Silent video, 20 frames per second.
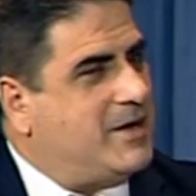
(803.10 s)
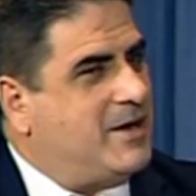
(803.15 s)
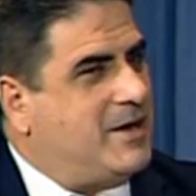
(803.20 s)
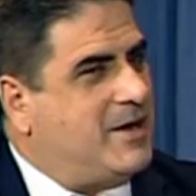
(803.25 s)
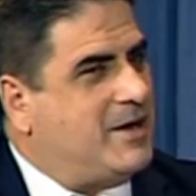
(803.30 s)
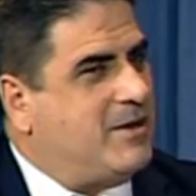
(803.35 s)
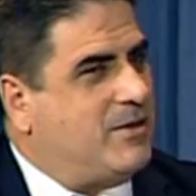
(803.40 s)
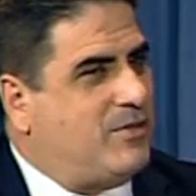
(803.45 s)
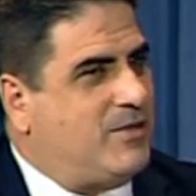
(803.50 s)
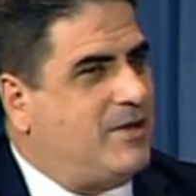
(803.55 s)

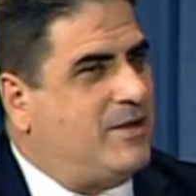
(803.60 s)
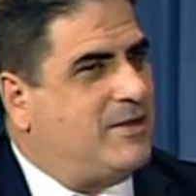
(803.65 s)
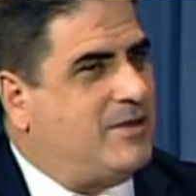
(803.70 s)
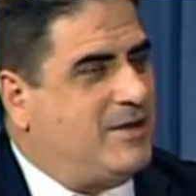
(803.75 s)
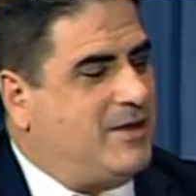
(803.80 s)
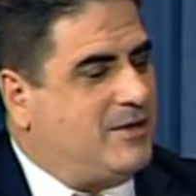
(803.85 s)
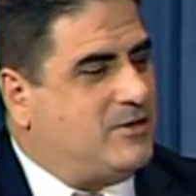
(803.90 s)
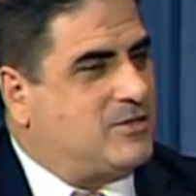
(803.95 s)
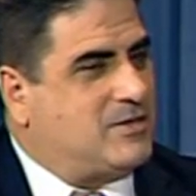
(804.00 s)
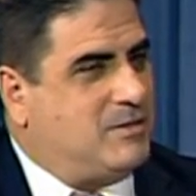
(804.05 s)
And the
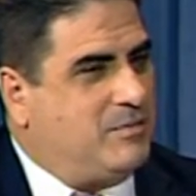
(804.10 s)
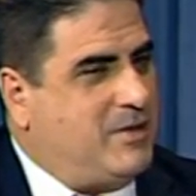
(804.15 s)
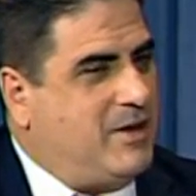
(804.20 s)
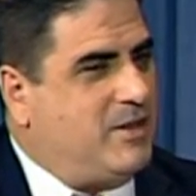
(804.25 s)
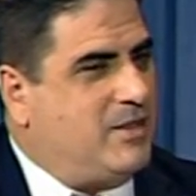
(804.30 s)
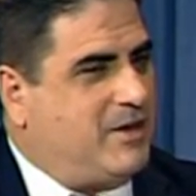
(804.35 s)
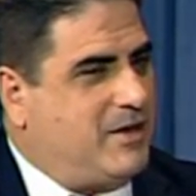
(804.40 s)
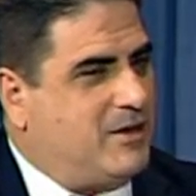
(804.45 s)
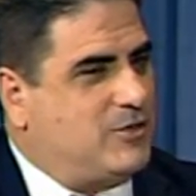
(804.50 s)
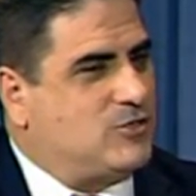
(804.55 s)
thing, to me,
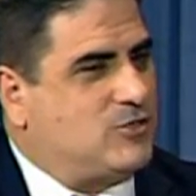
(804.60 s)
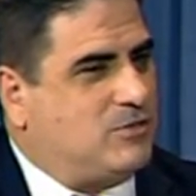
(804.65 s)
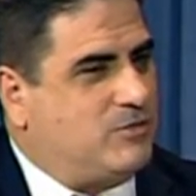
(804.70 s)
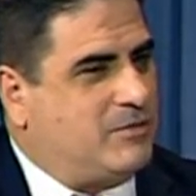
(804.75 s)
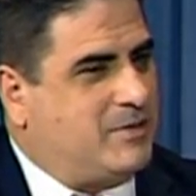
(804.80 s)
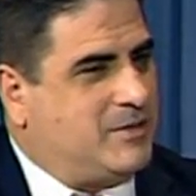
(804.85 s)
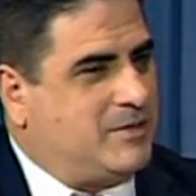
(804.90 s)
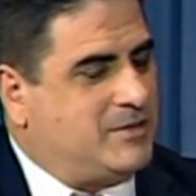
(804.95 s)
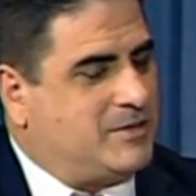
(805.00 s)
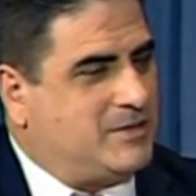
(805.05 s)
the
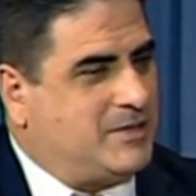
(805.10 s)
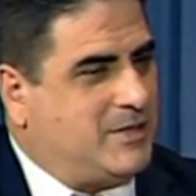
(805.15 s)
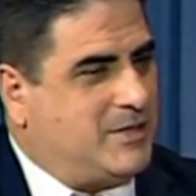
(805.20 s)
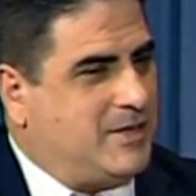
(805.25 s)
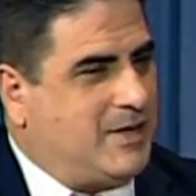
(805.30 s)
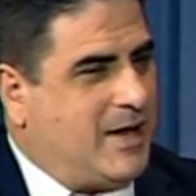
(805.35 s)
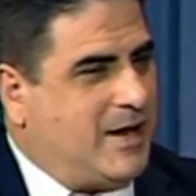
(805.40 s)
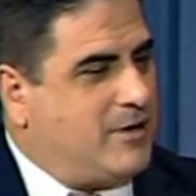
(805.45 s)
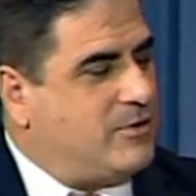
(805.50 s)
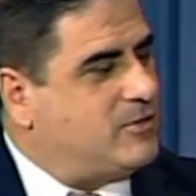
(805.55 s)
issue is,
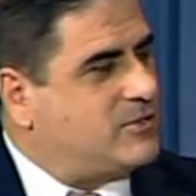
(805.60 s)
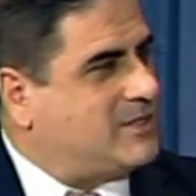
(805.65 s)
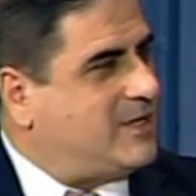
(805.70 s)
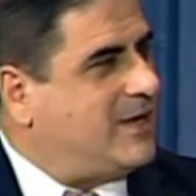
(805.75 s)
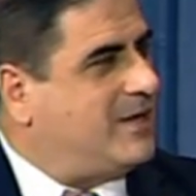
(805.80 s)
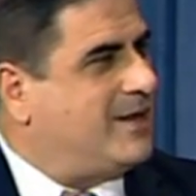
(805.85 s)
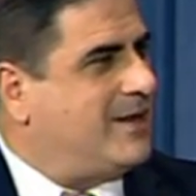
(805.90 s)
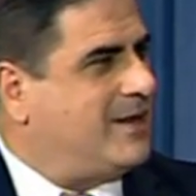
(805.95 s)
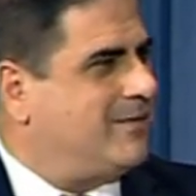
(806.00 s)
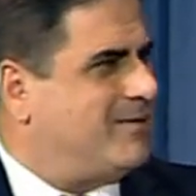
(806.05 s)
I
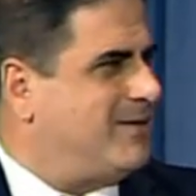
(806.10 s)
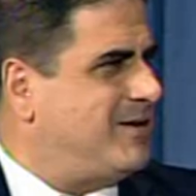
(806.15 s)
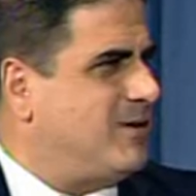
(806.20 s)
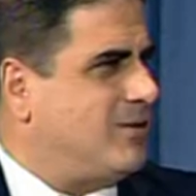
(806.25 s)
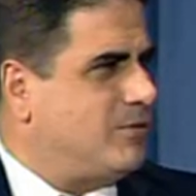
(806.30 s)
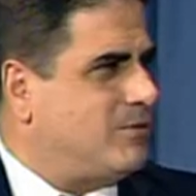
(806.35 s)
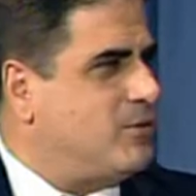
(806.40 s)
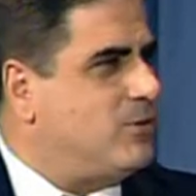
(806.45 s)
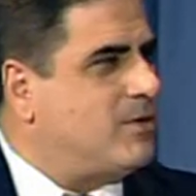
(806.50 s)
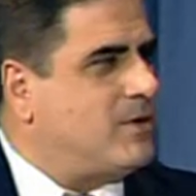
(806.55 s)
understand that,
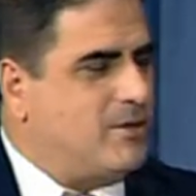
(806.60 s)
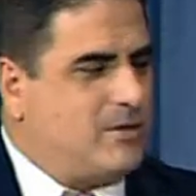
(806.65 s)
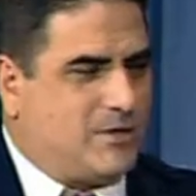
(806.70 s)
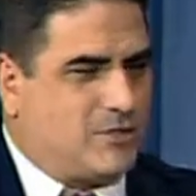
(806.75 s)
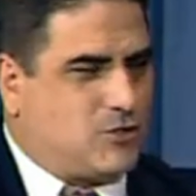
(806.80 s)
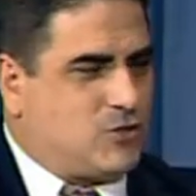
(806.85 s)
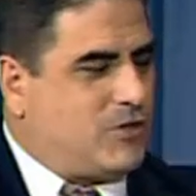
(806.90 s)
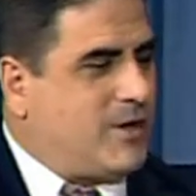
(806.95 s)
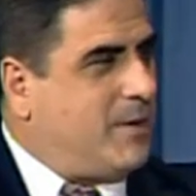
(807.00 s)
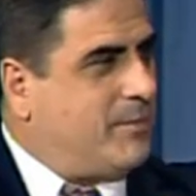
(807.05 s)
you can
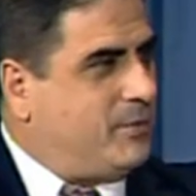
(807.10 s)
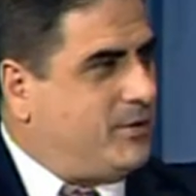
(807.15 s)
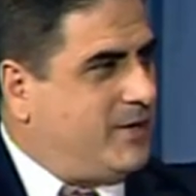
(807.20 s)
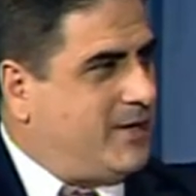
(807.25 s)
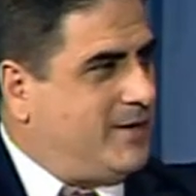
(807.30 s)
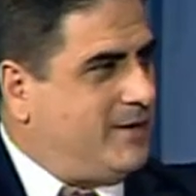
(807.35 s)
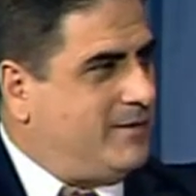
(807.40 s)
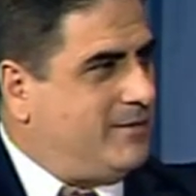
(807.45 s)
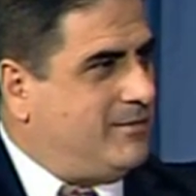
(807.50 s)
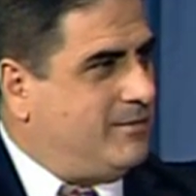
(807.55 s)

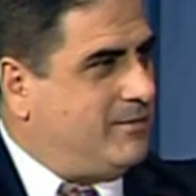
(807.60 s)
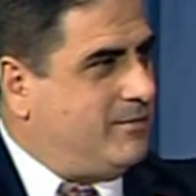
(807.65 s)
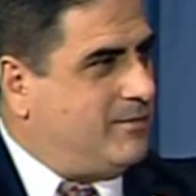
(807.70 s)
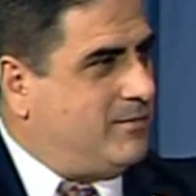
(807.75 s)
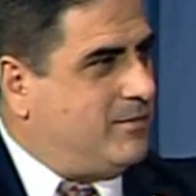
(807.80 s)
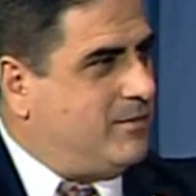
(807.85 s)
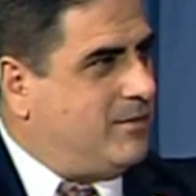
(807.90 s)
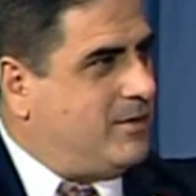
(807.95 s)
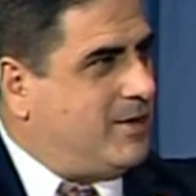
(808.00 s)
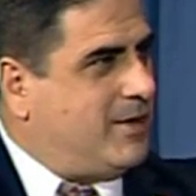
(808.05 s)
extrapolate
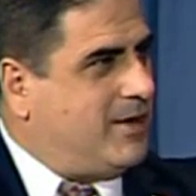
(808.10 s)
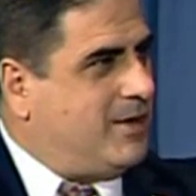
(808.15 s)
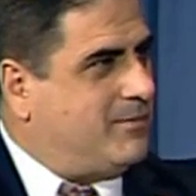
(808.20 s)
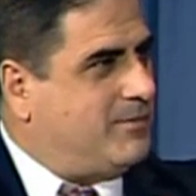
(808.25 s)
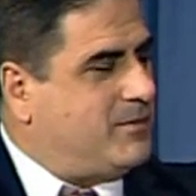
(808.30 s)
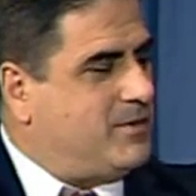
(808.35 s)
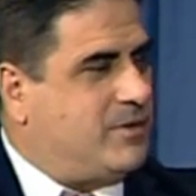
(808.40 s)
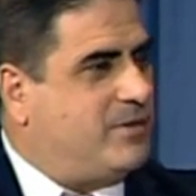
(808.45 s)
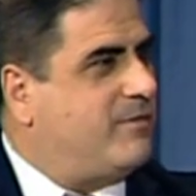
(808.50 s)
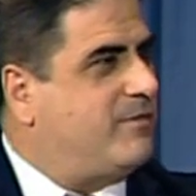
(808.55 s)

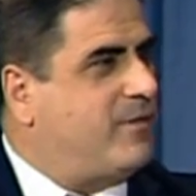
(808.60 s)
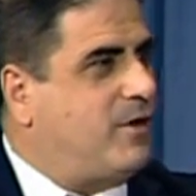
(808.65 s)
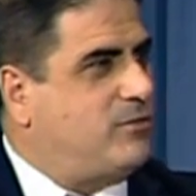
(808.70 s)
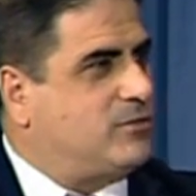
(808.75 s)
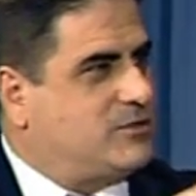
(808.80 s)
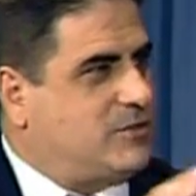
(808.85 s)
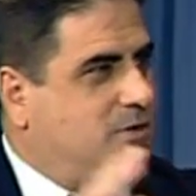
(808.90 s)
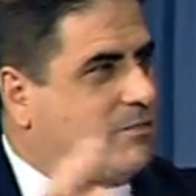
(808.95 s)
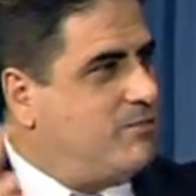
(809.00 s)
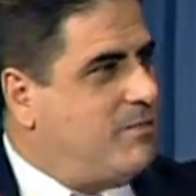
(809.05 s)
the
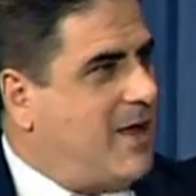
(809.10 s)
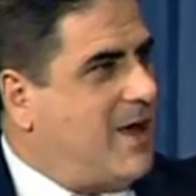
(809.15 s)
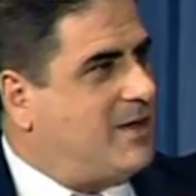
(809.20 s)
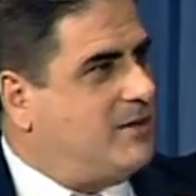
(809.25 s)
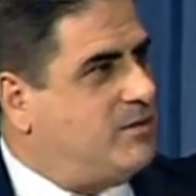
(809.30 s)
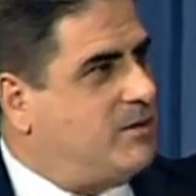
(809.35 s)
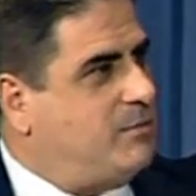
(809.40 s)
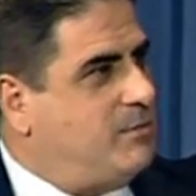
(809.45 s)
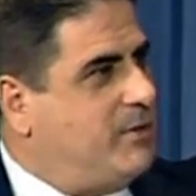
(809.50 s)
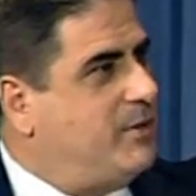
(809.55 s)
votes are
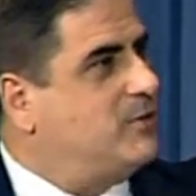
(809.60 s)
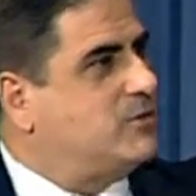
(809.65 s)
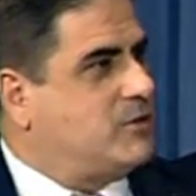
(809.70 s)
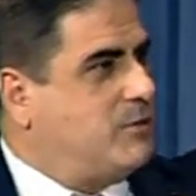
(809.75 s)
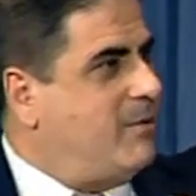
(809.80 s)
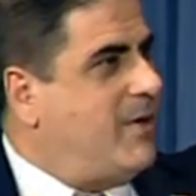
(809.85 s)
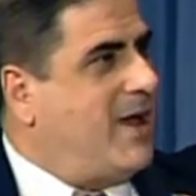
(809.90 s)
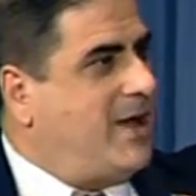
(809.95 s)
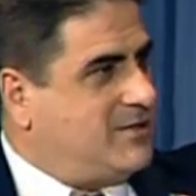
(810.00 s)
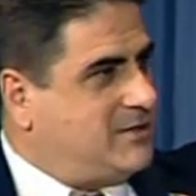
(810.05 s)
the bills are
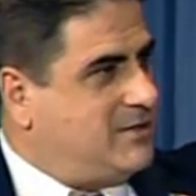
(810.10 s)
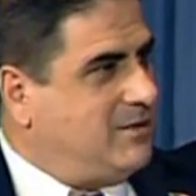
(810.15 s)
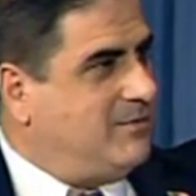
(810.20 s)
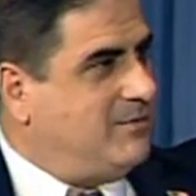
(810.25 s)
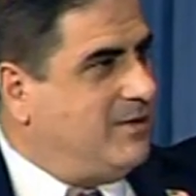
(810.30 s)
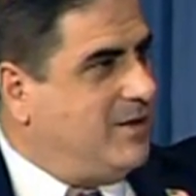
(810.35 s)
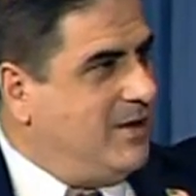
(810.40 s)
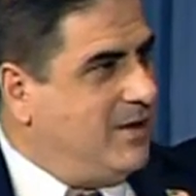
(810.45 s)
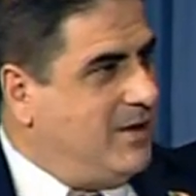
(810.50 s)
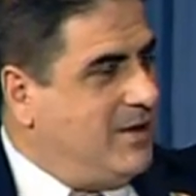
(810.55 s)
massive.
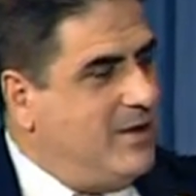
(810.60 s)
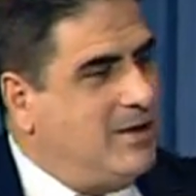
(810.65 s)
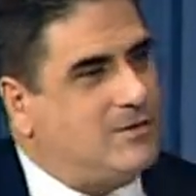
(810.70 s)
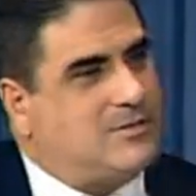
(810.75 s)
Yeah.